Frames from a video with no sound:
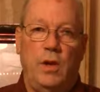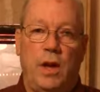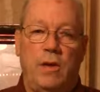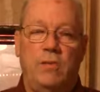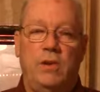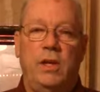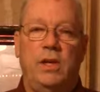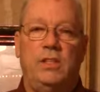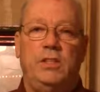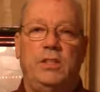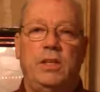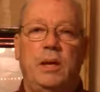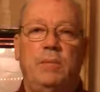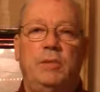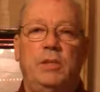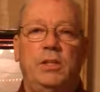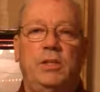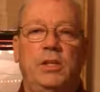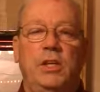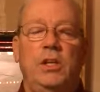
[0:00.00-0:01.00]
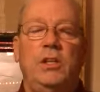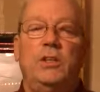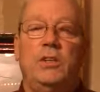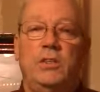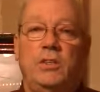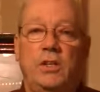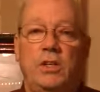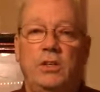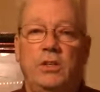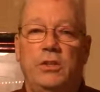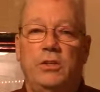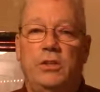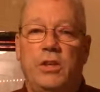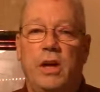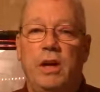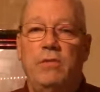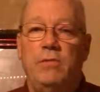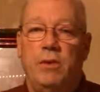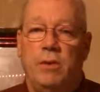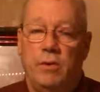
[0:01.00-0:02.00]
you haven't accepted Jesus as your
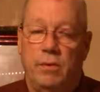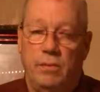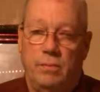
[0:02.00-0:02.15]
Savior.